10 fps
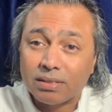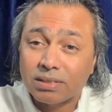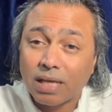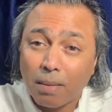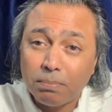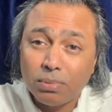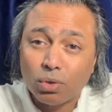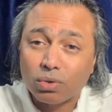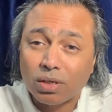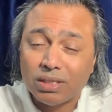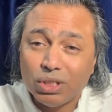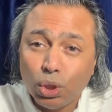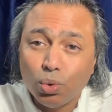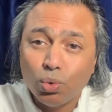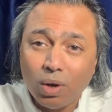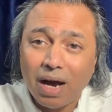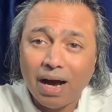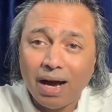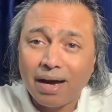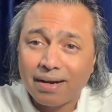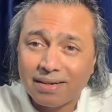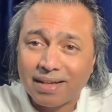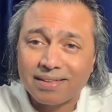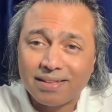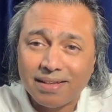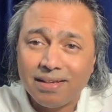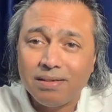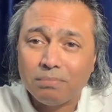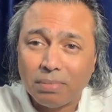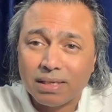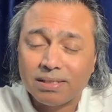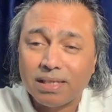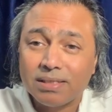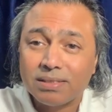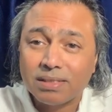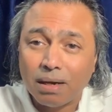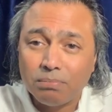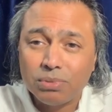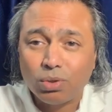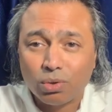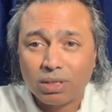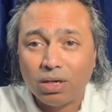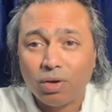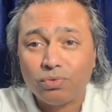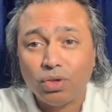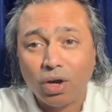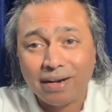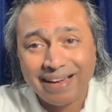sum total. You are nothing but the sum total of your